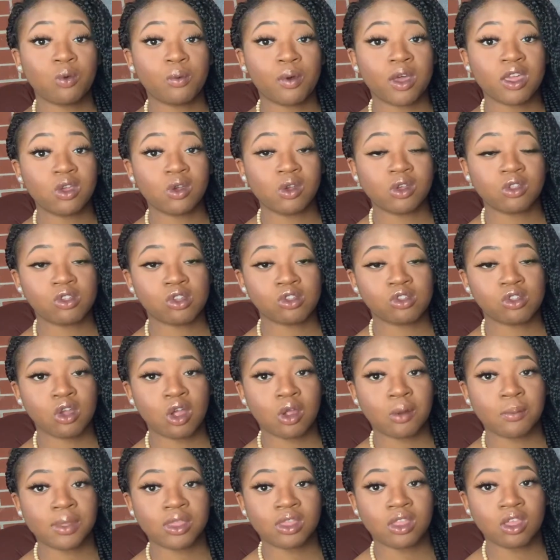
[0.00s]
way you could
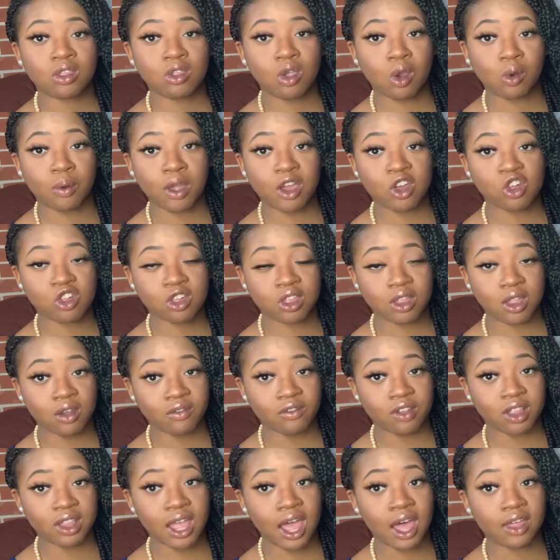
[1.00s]
determine the duration of
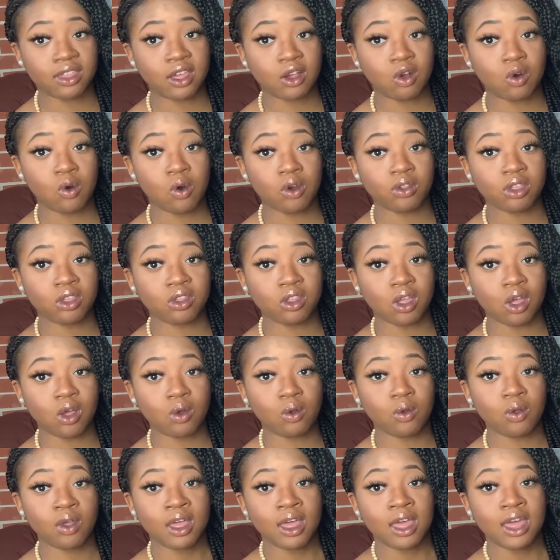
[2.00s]
a dotted quarter
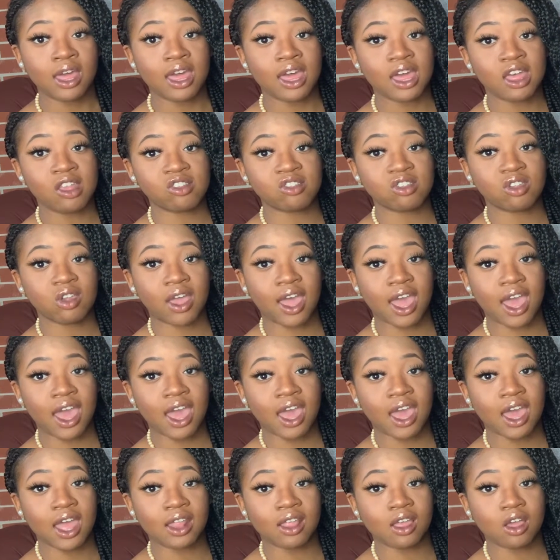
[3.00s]
note is to
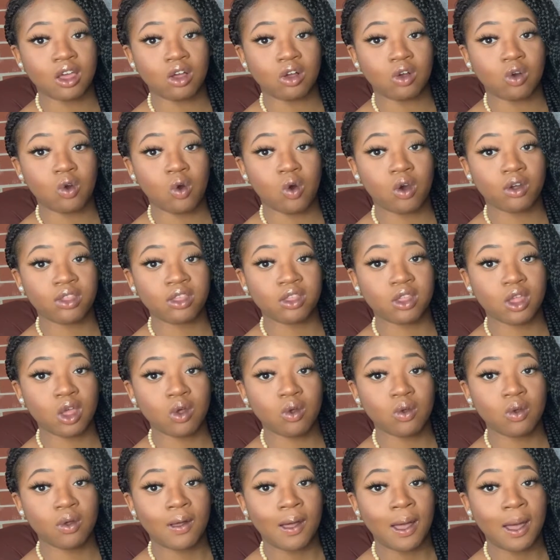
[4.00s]
add a quarter
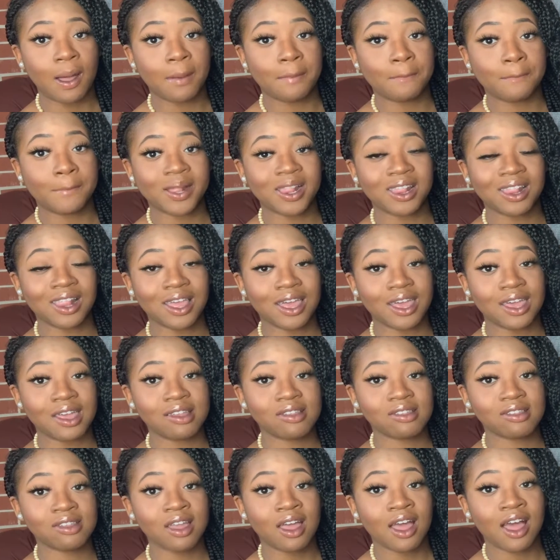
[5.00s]
note
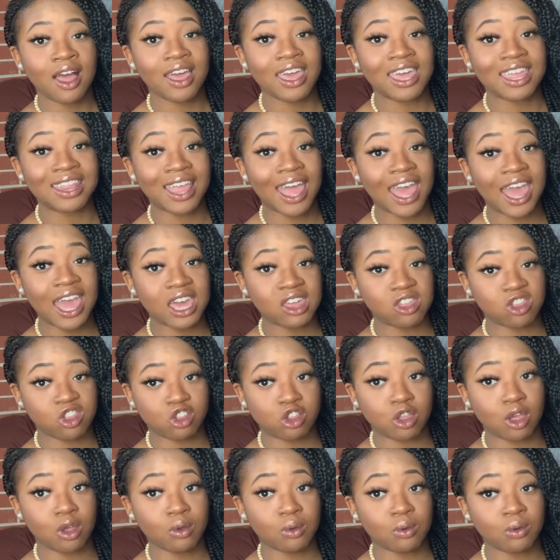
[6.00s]
plus an eighth
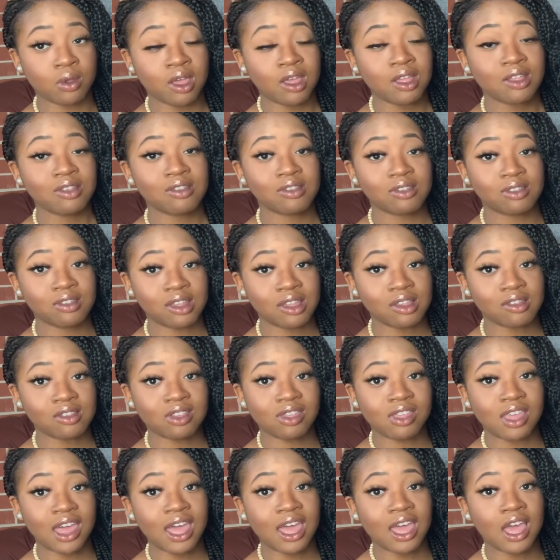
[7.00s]
note, since
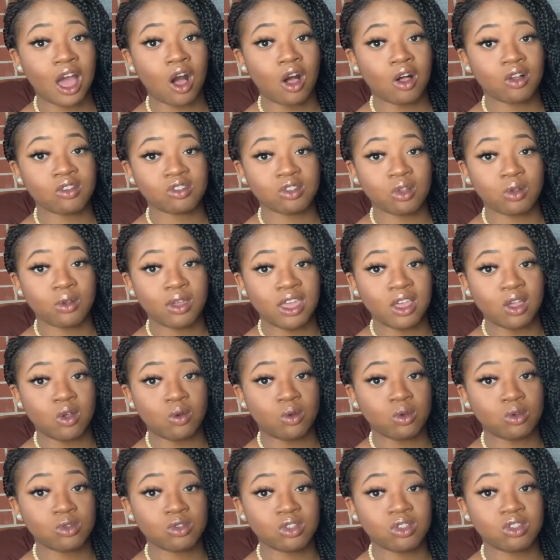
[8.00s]
that also
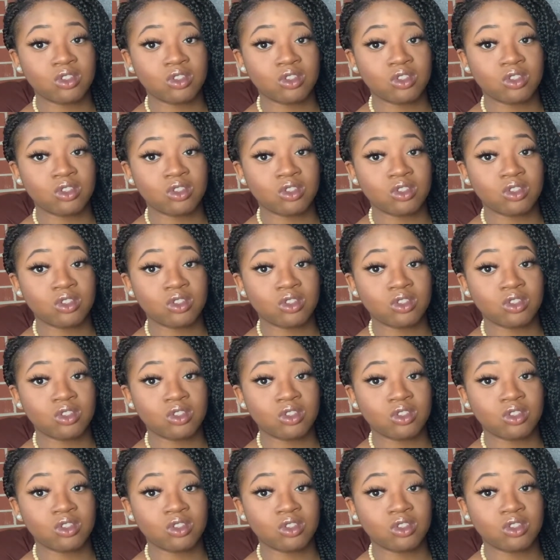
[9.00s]
equals